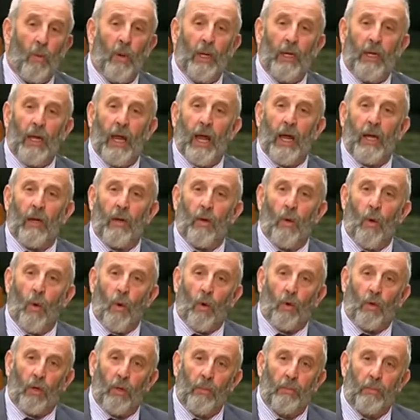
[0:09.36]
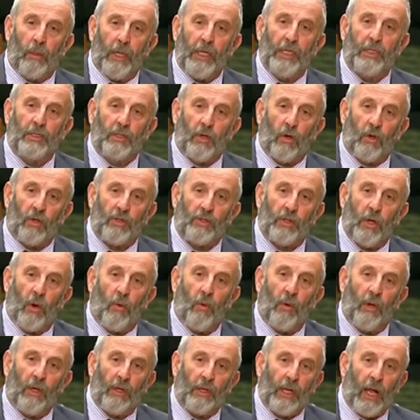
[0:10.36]
when that local bridge goes
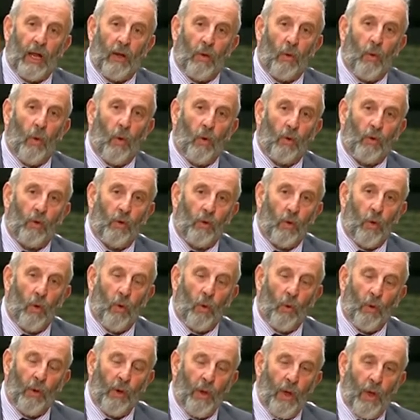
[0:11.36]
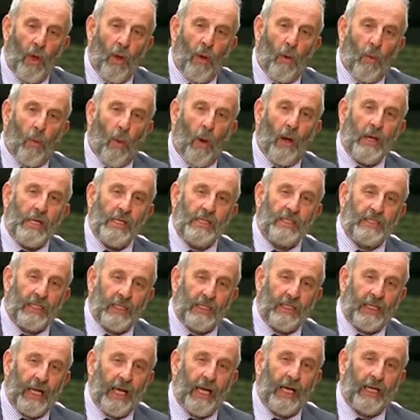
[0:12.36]
down on their local road, why is
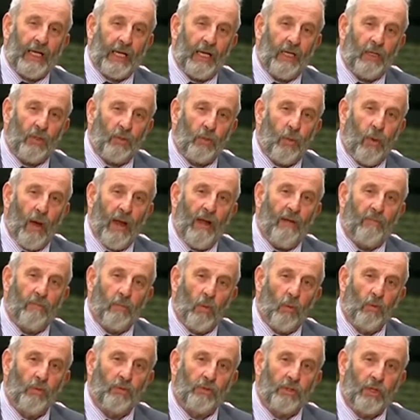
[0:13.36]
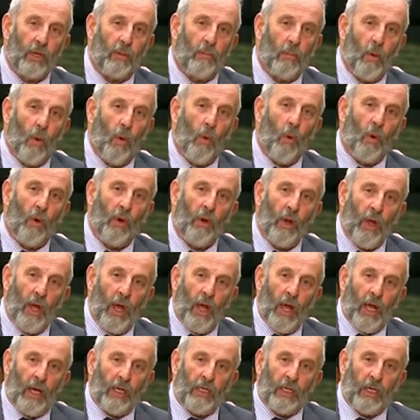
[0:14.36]
it taking 12 months or more
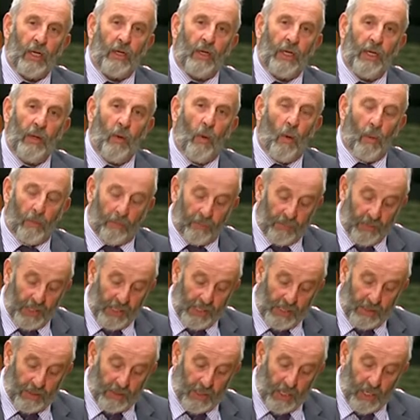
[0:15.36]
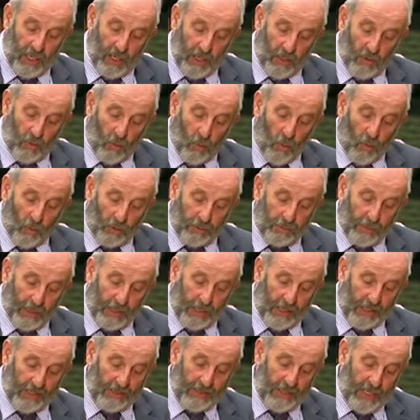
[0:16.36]
to reopen these uh, roads?
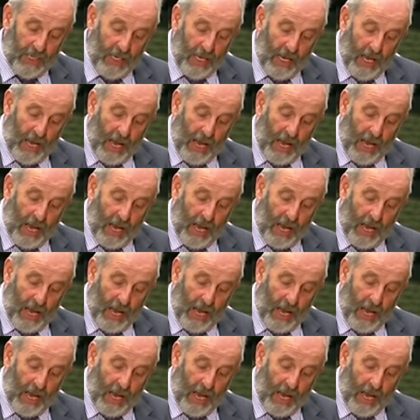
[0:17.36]
Because